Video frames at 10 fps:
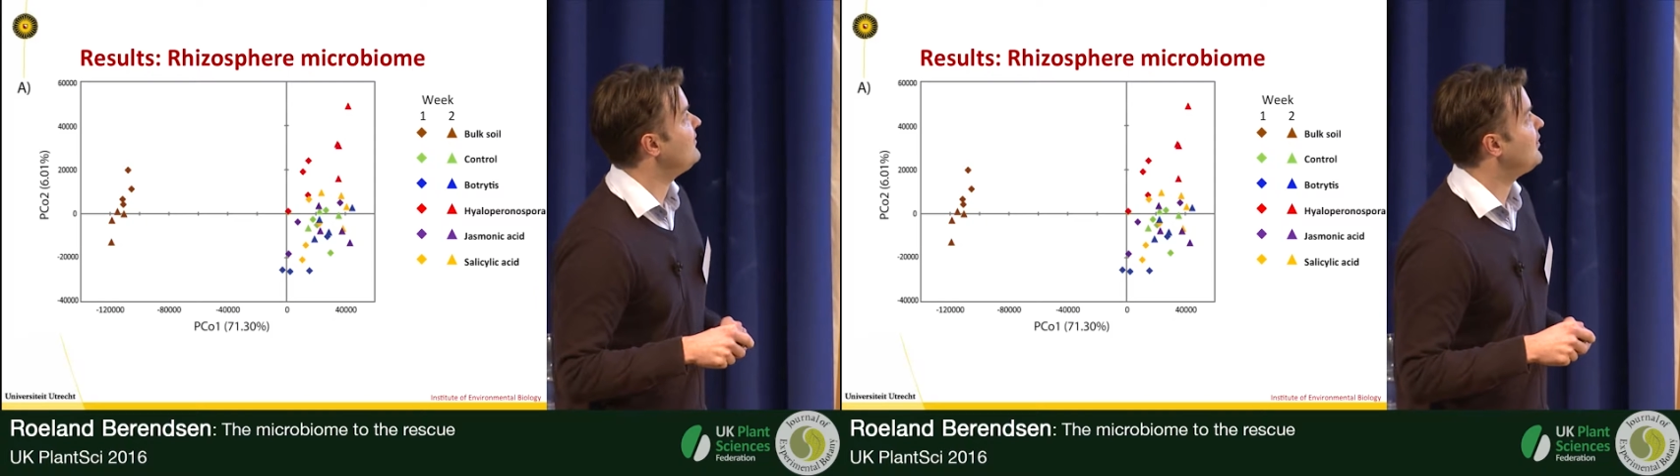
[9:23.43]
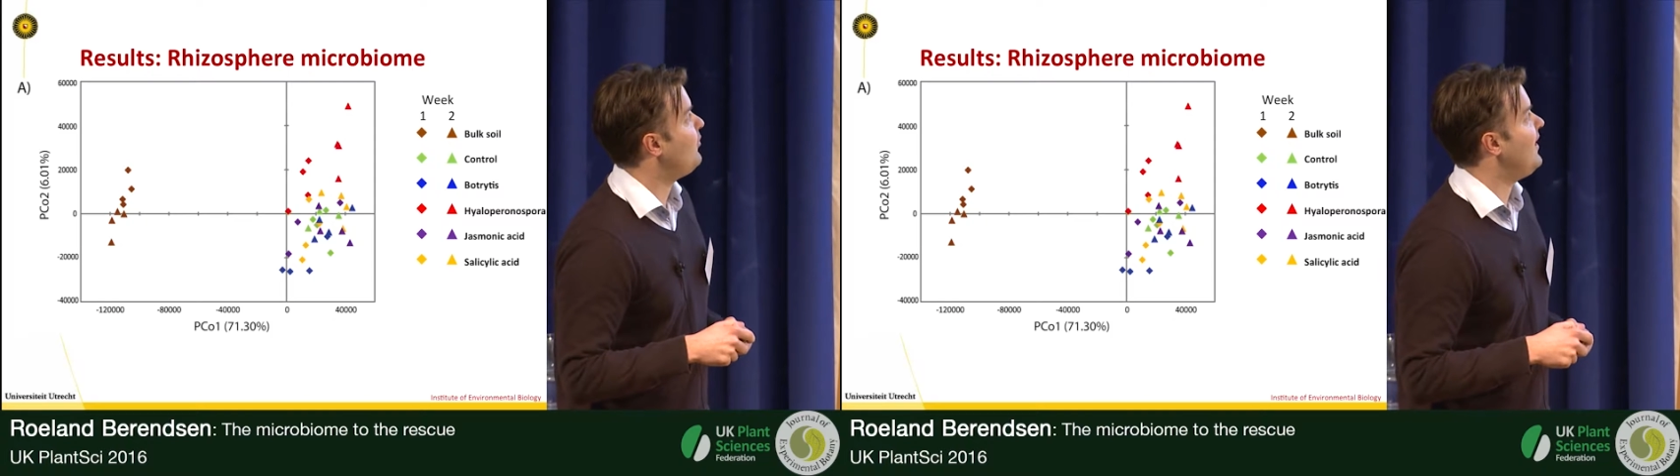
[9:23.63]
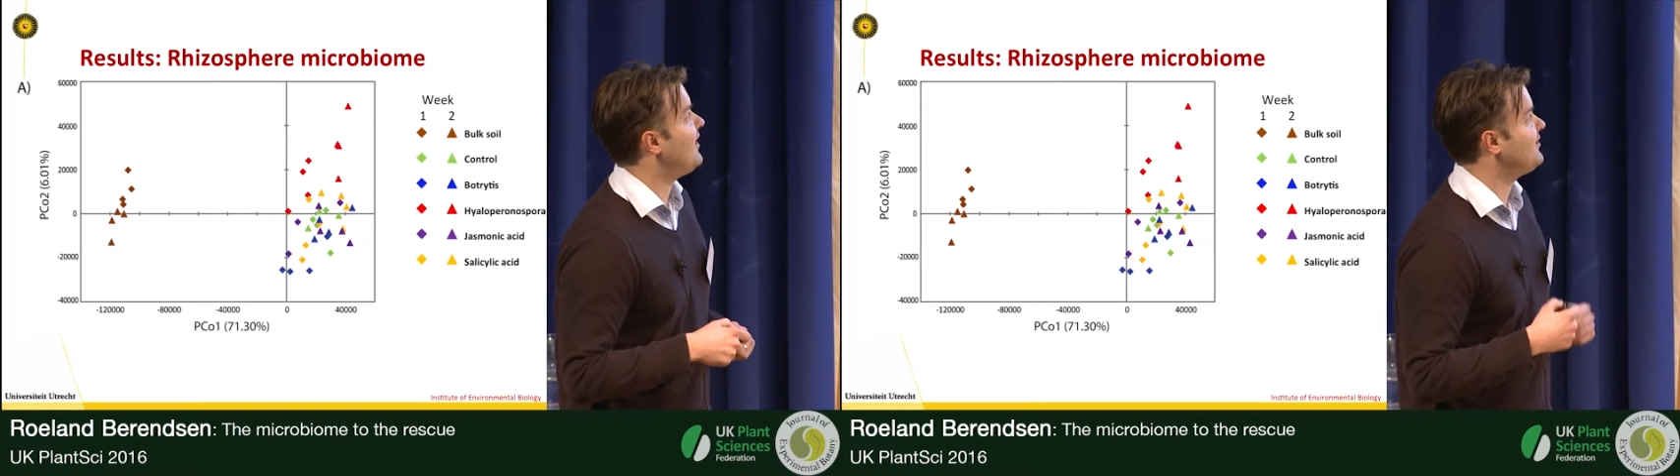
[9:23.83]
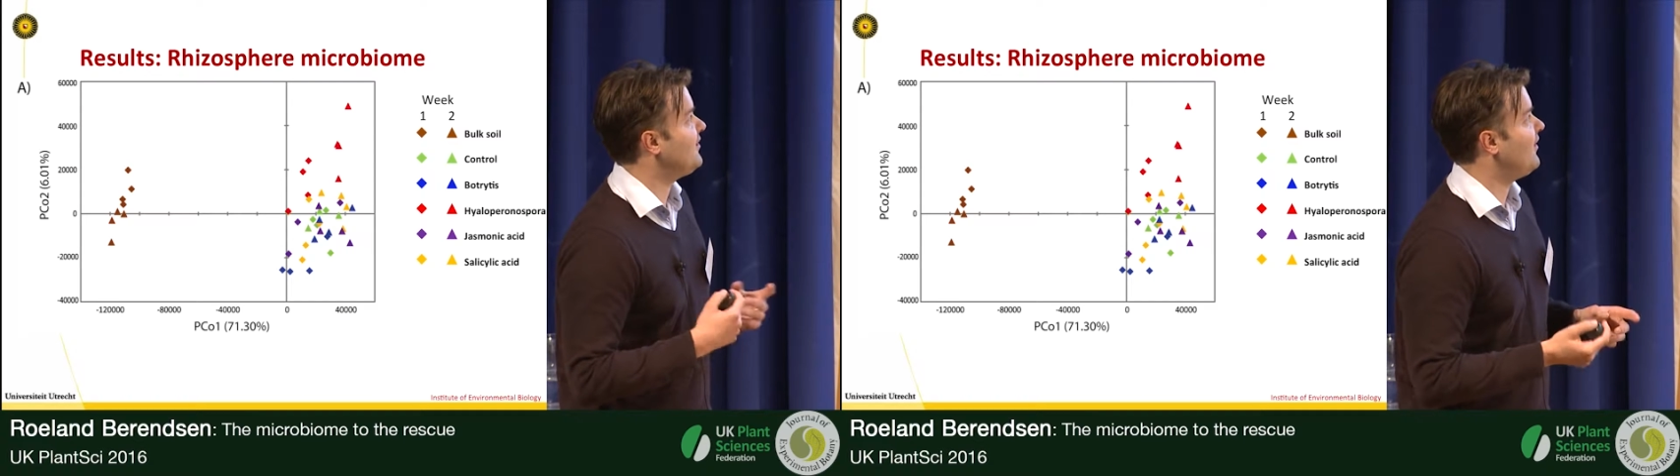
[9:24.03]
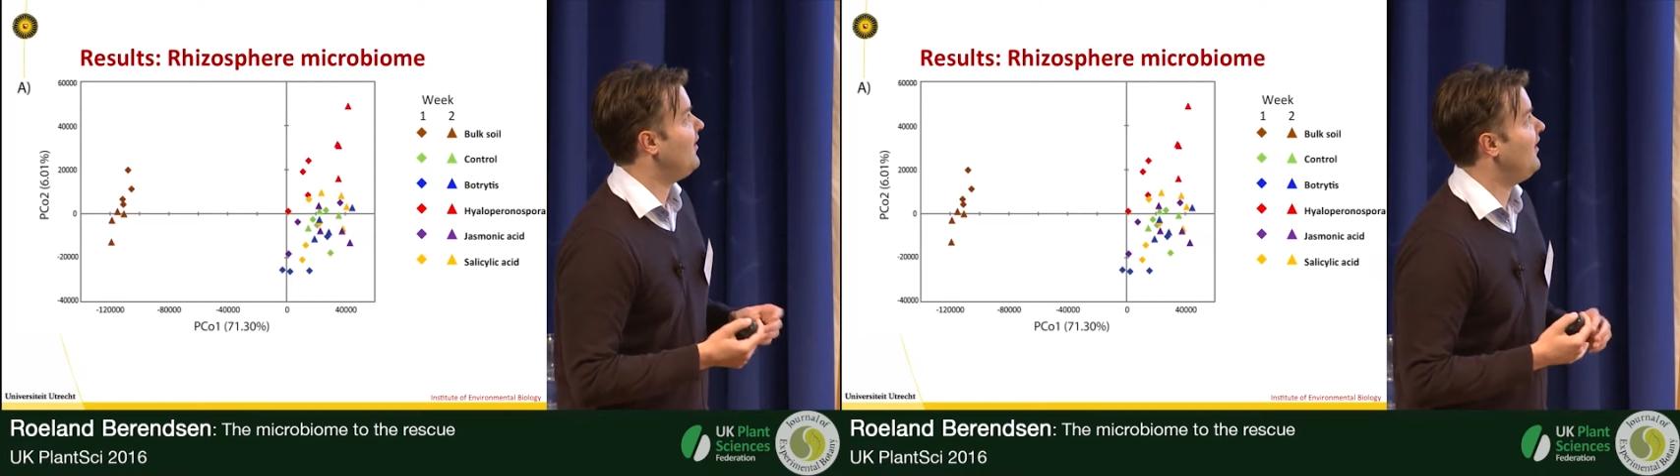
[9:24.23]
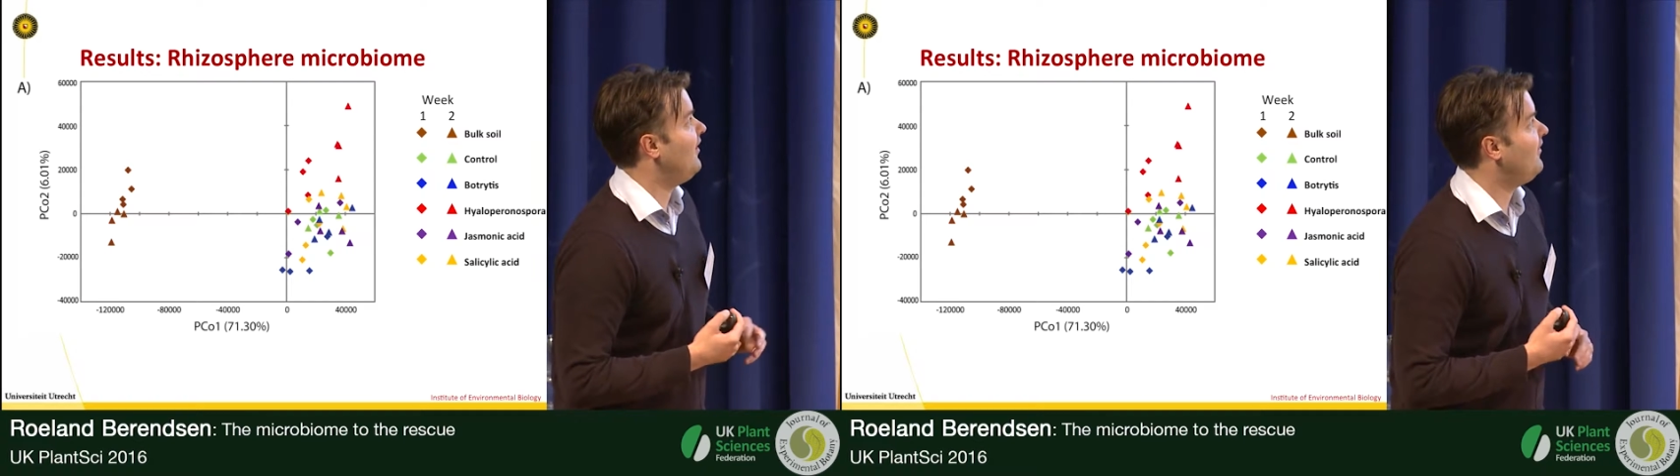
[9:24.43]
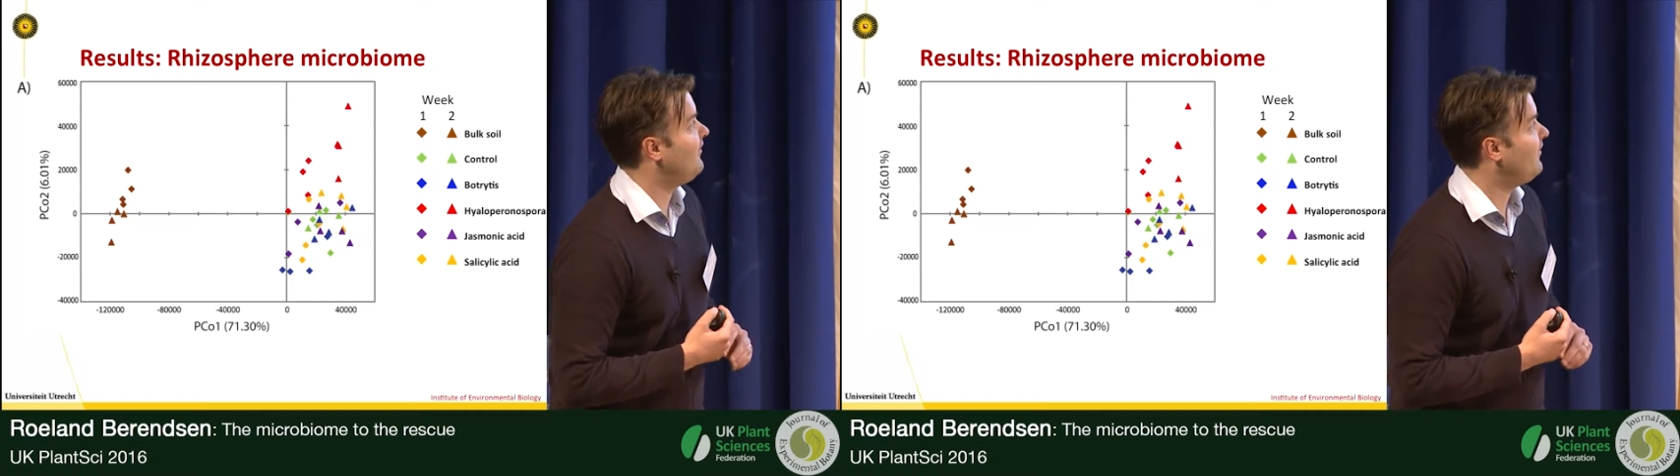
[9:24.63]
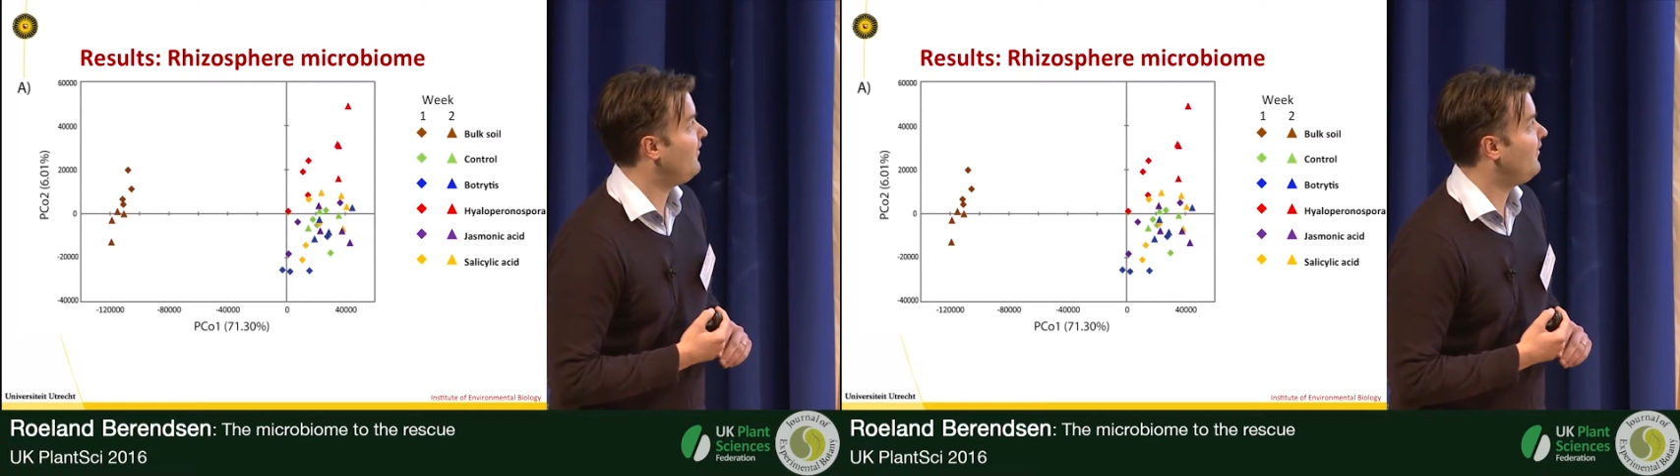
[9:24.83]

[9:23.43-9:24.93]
squares are